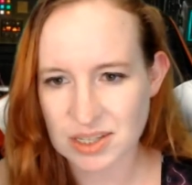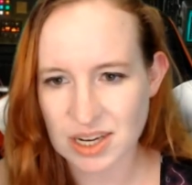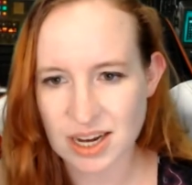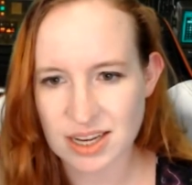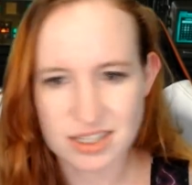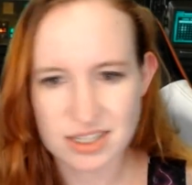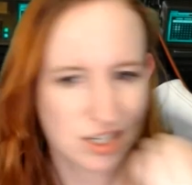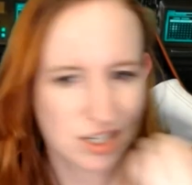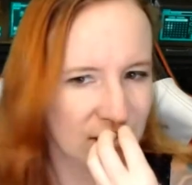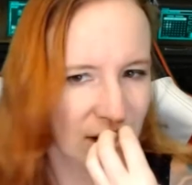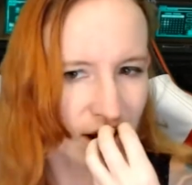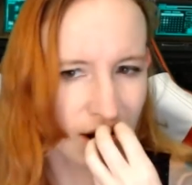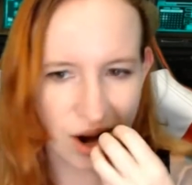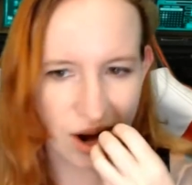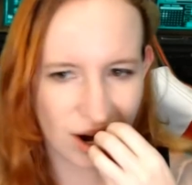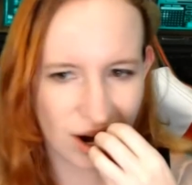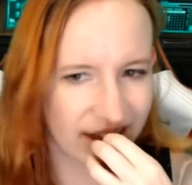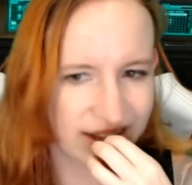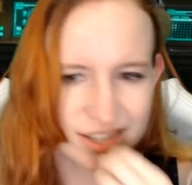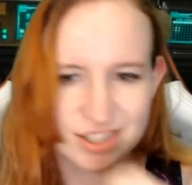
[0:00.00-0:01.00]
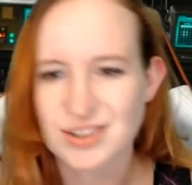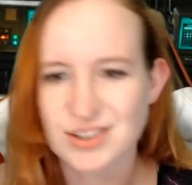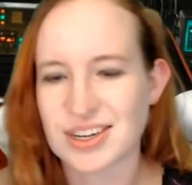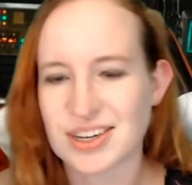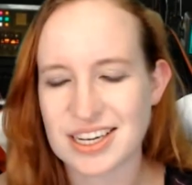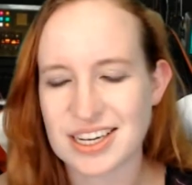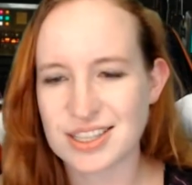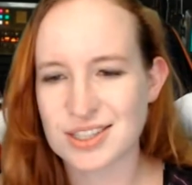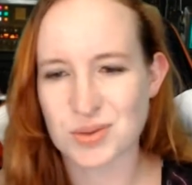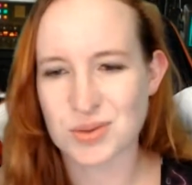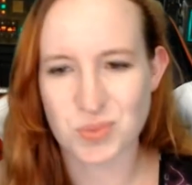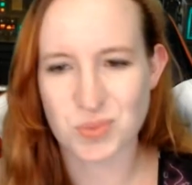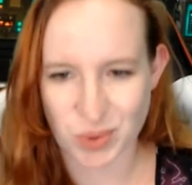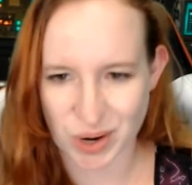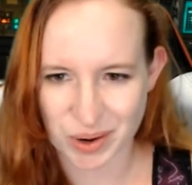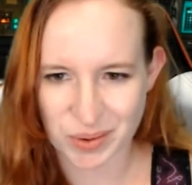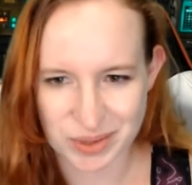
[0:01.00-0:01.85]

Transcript: And he's like, okay, so he eats what was